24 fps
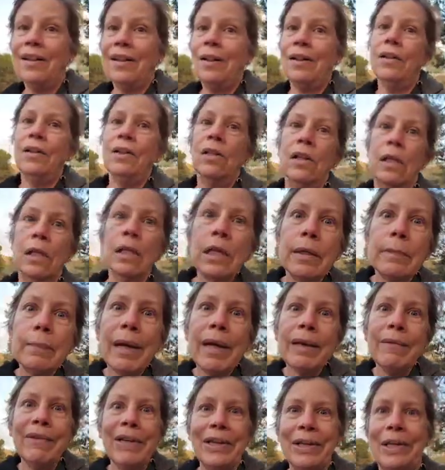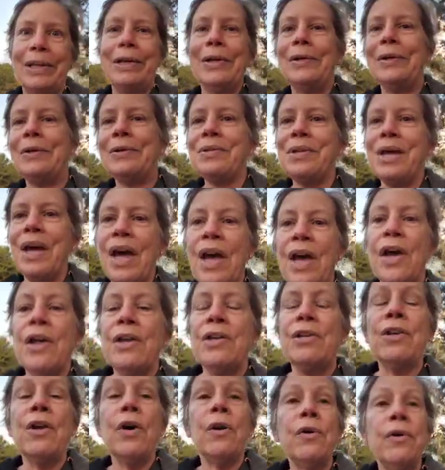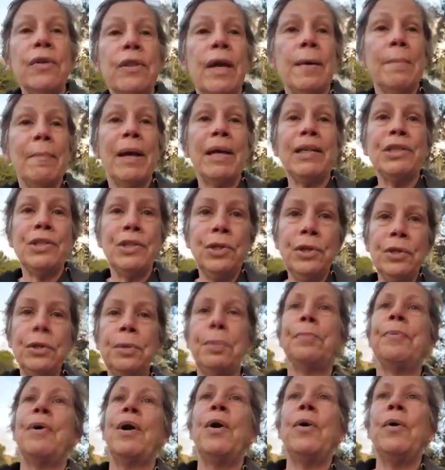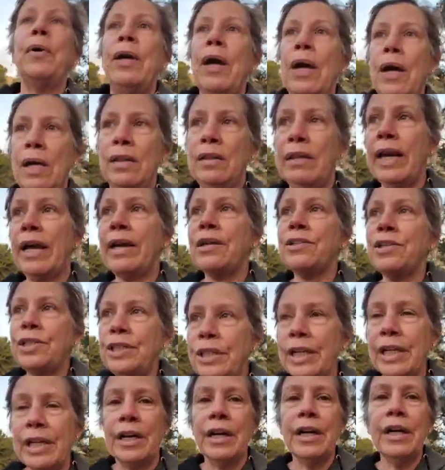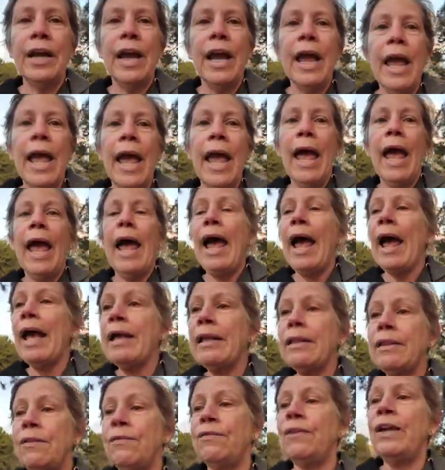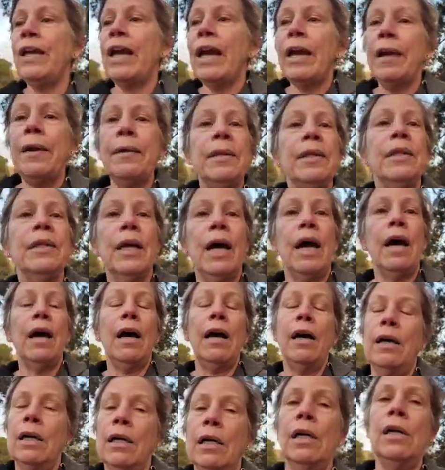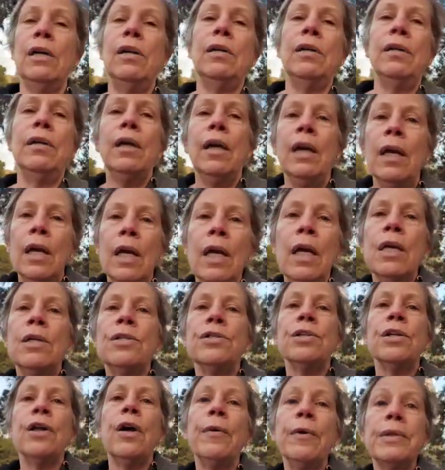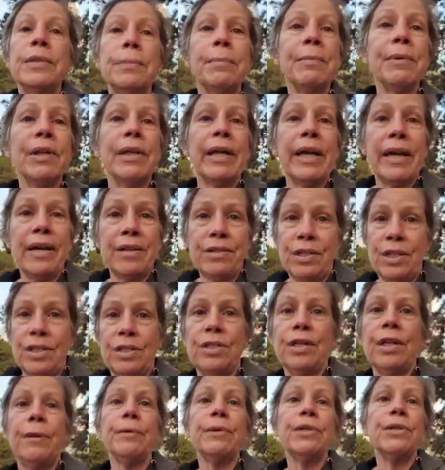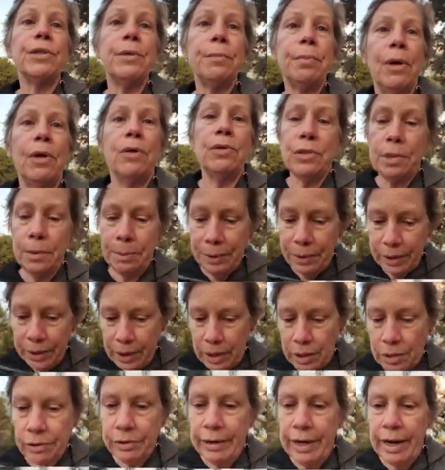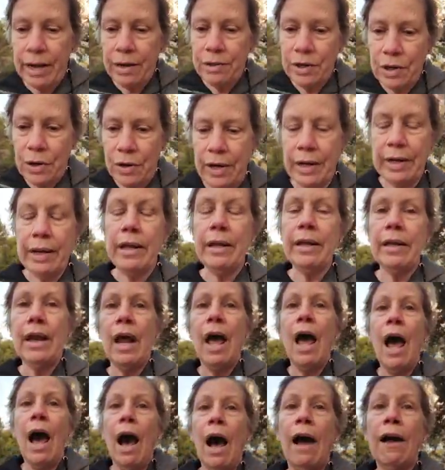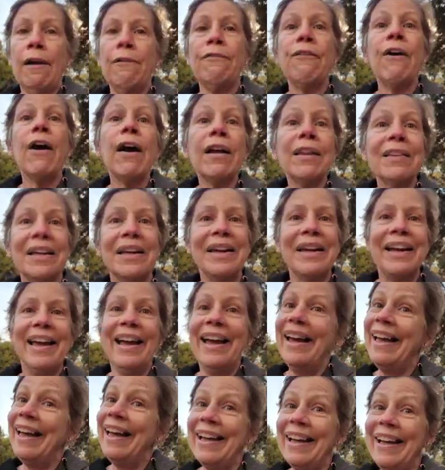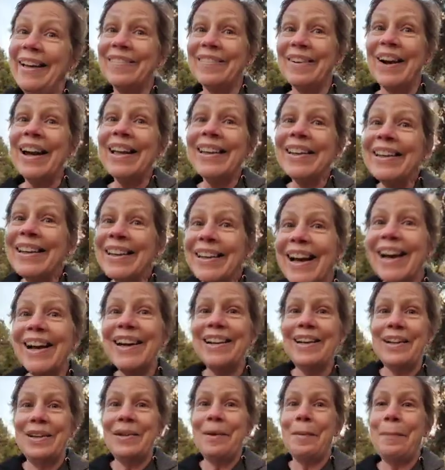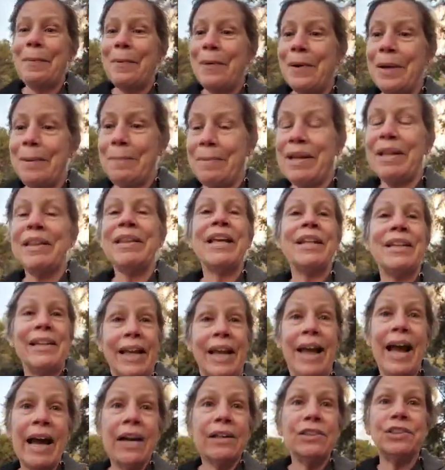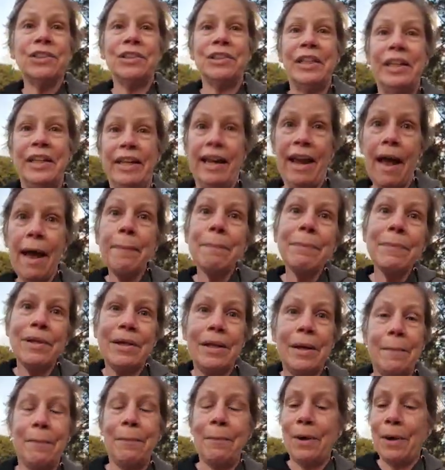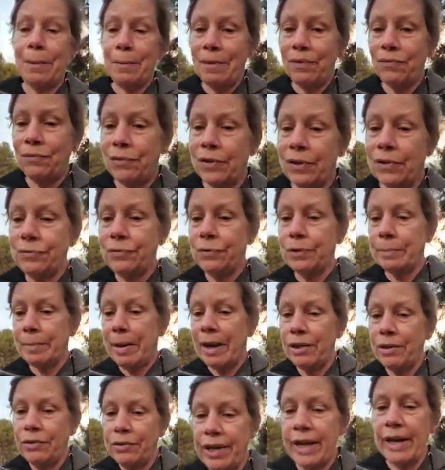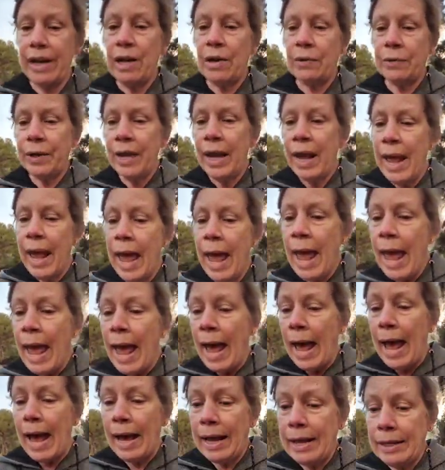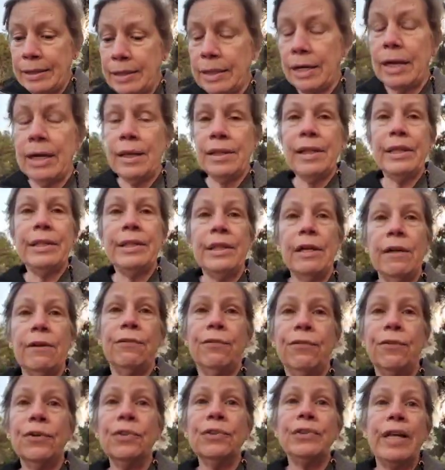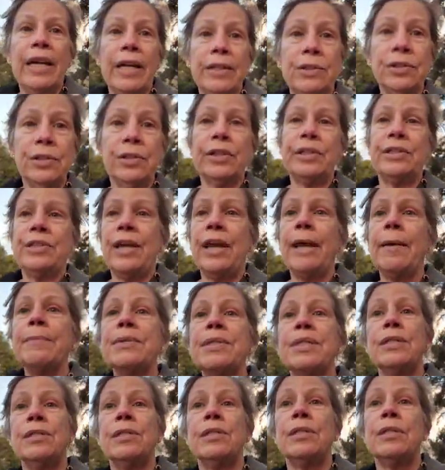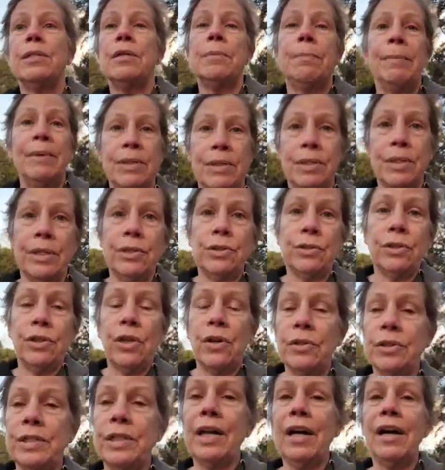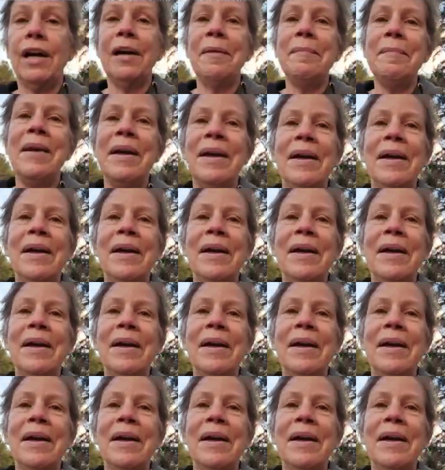look at my videos, know that my tooth broke last year, and the VA, slow as molasses. They were supposed to put a crown on it. I finally got an appointment that they actually kept the appointment for my crown, and they did a full dental exam since it's been such a long time.